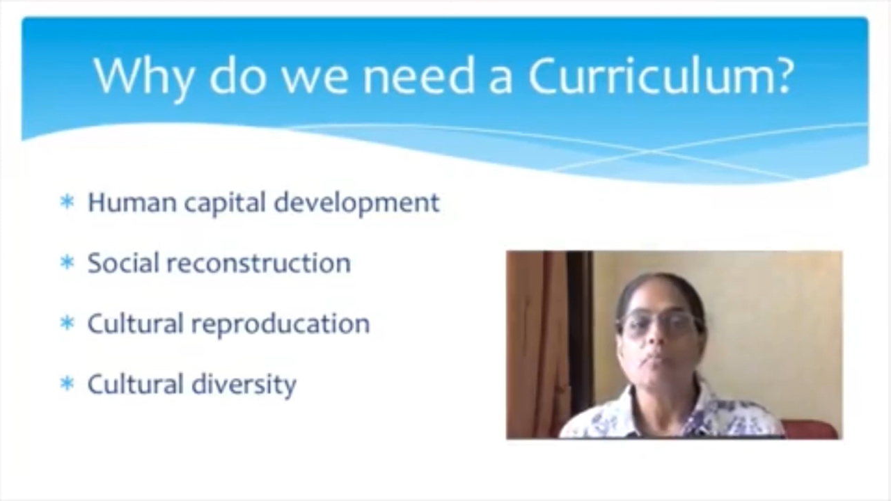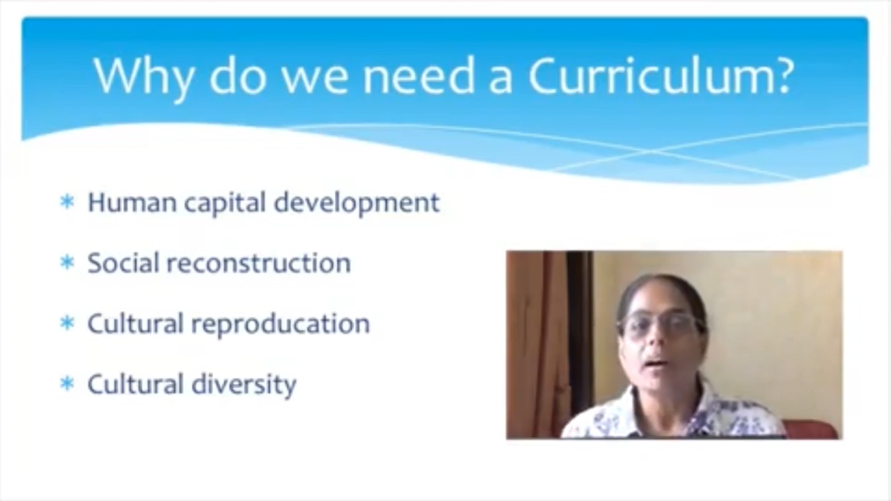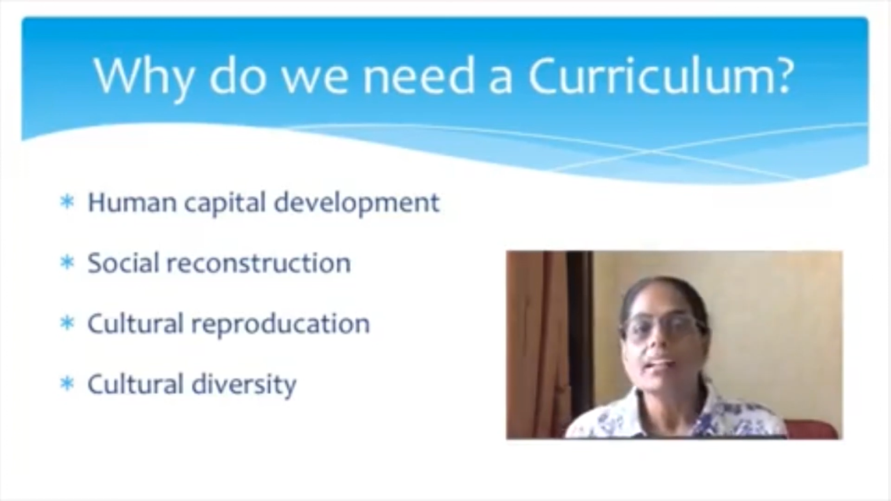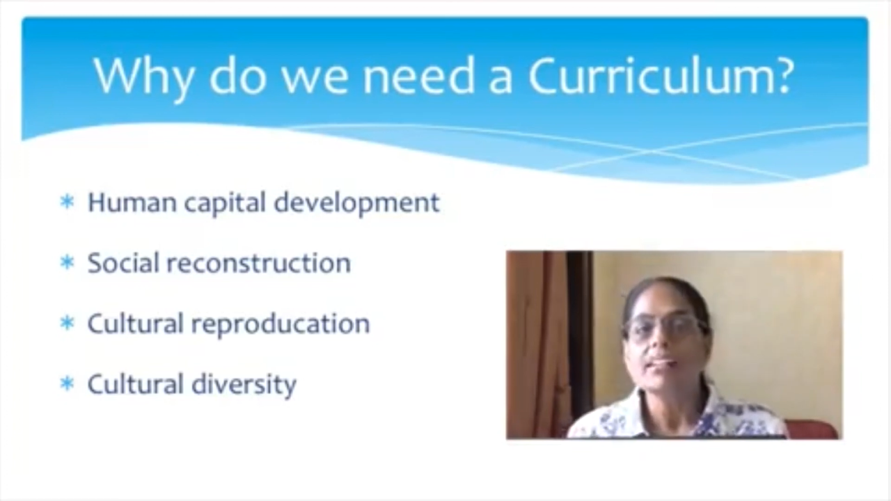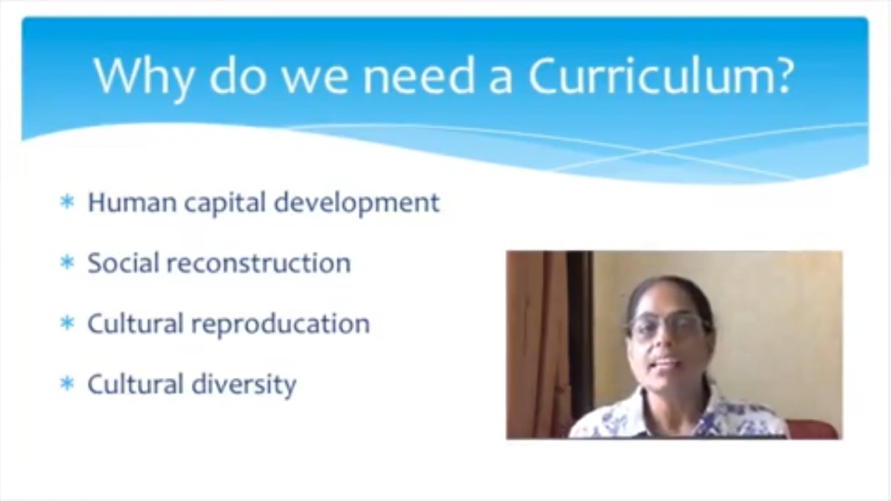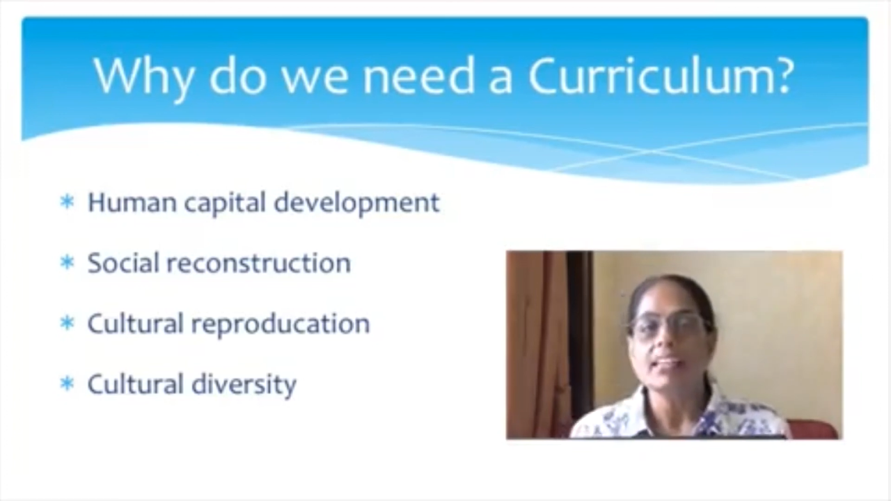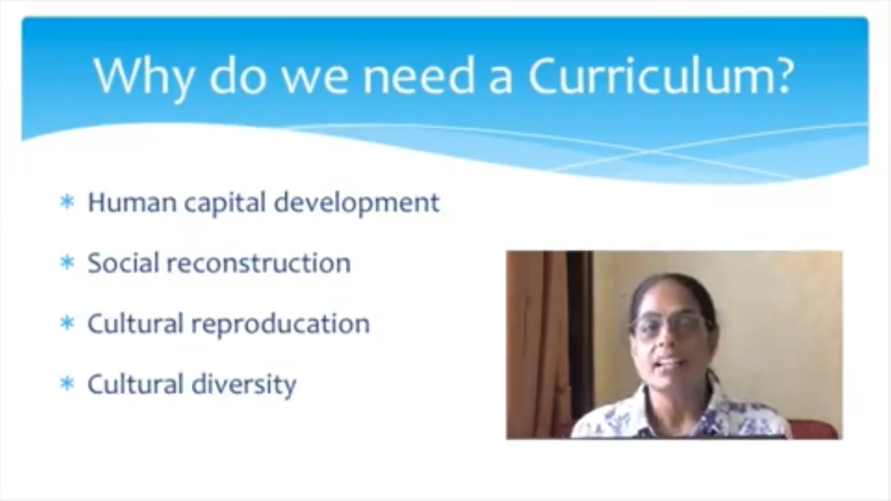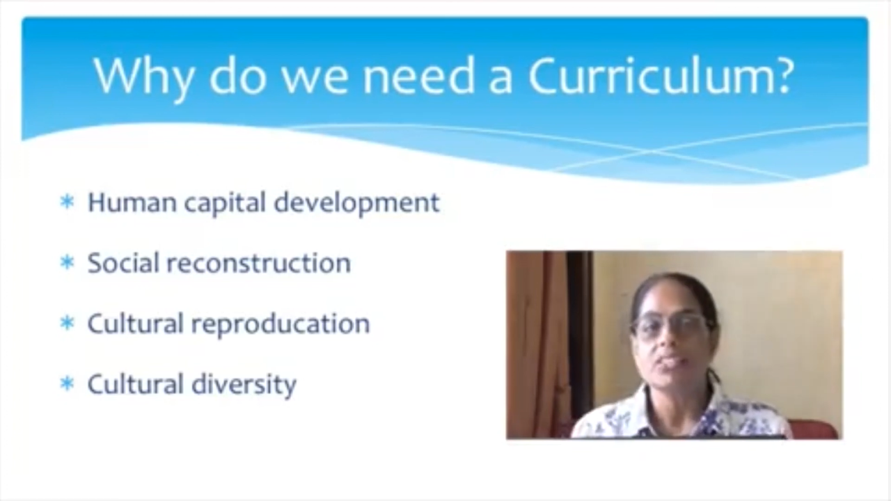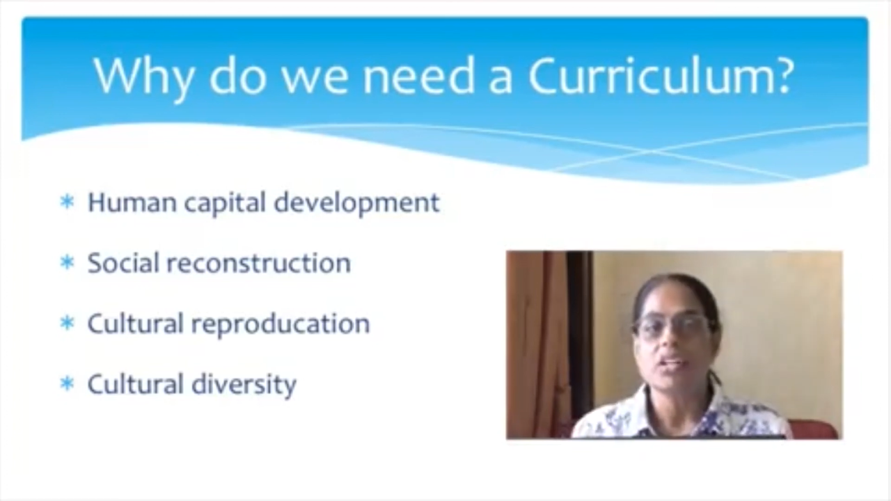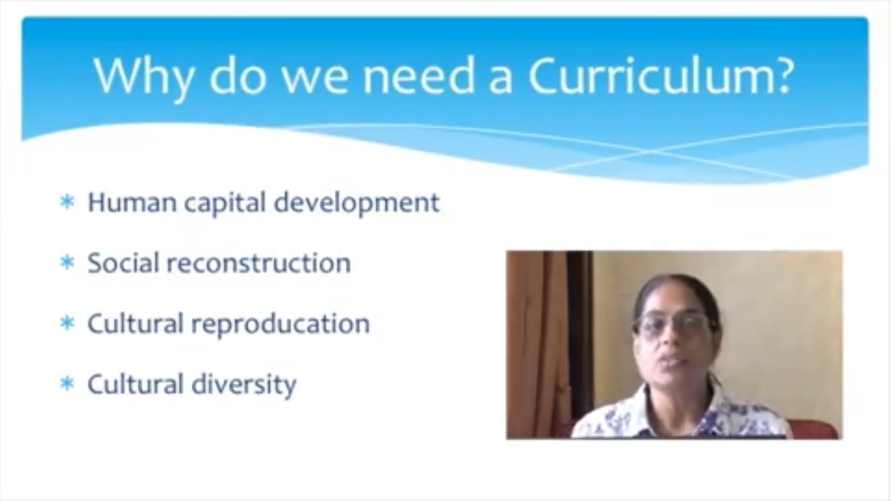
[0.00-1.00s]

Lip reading: multicultural